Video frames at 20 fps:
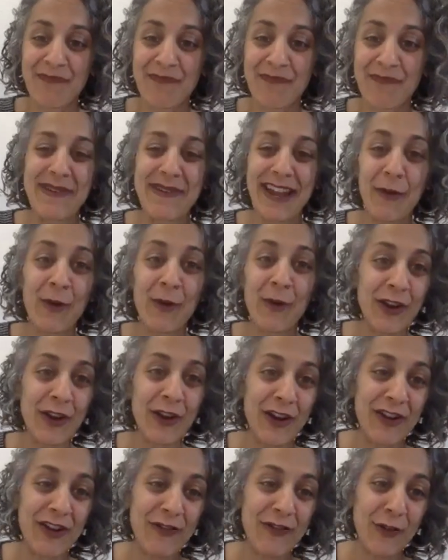But I
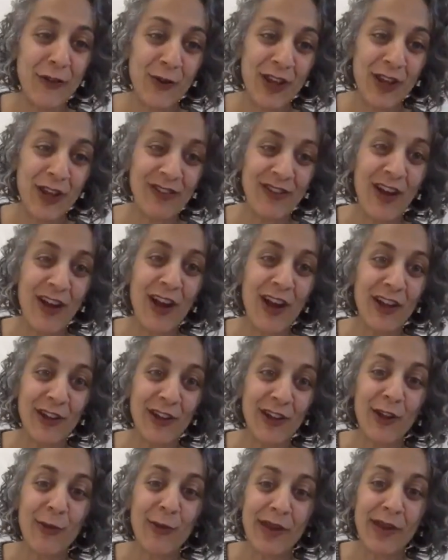wonder if you can talk a
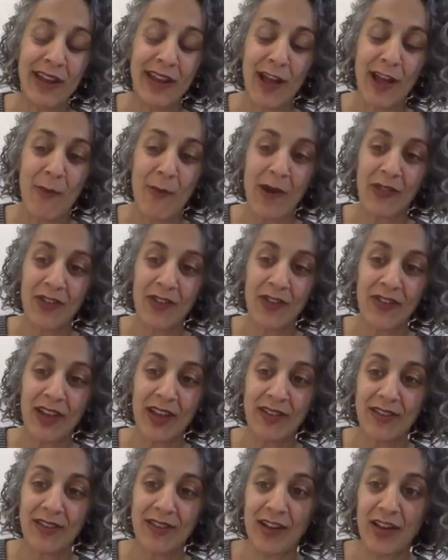little bit about this
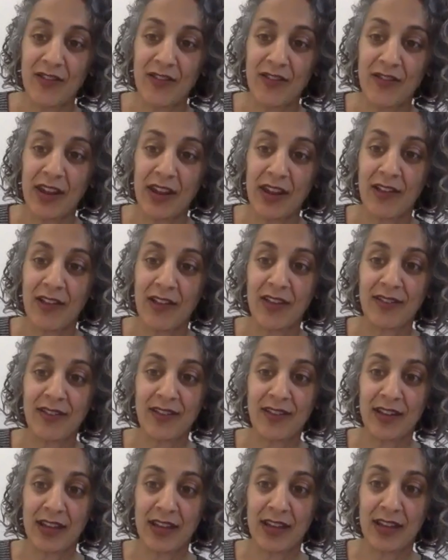idea of knitting the
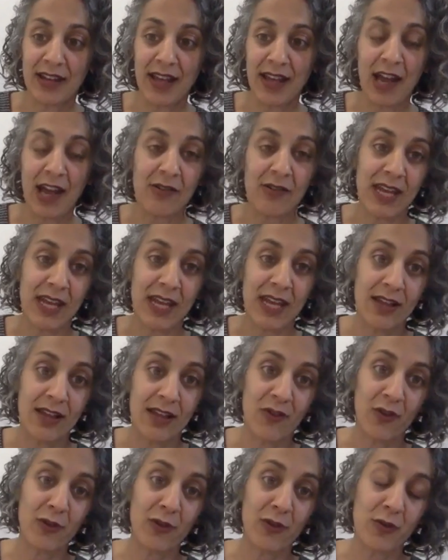city and county
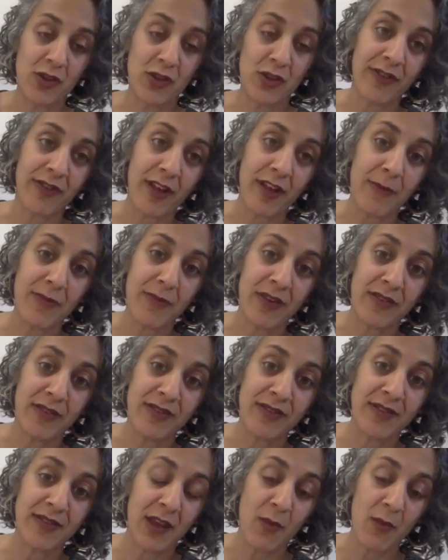solutions up
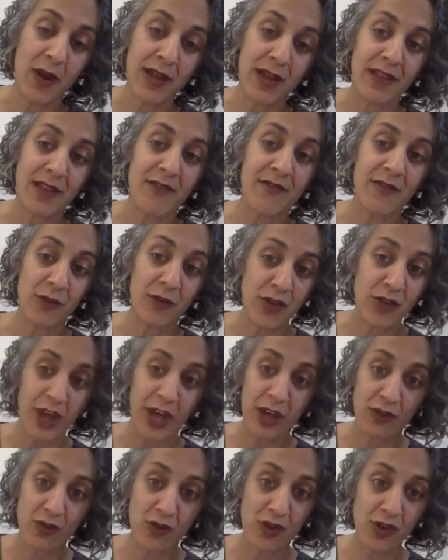to statewide level
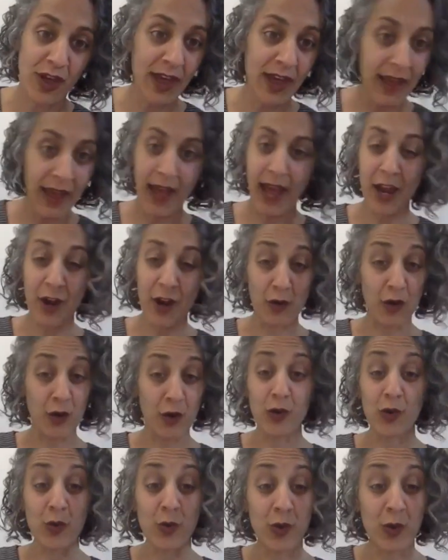change. I don't
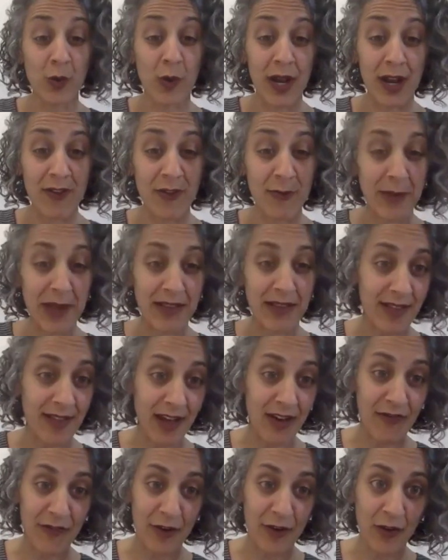know who would want to speak to
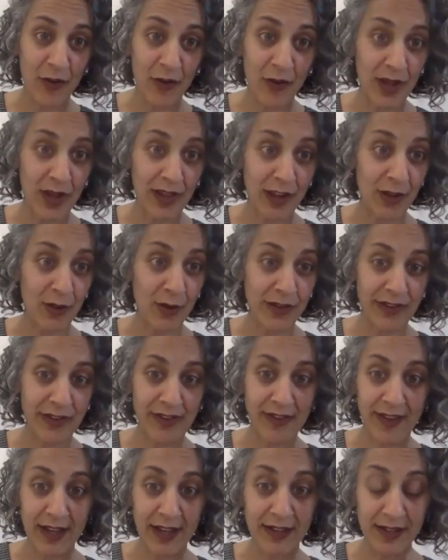that first, so I'll let you all
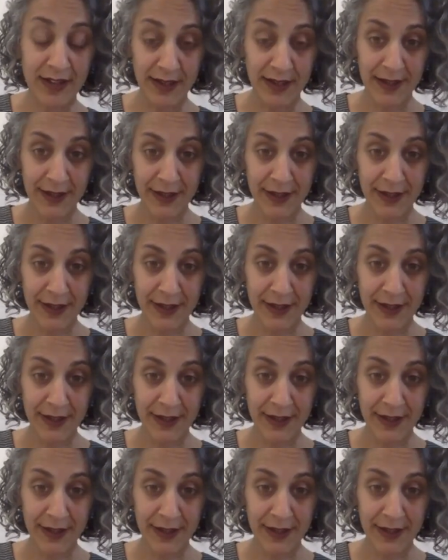decide.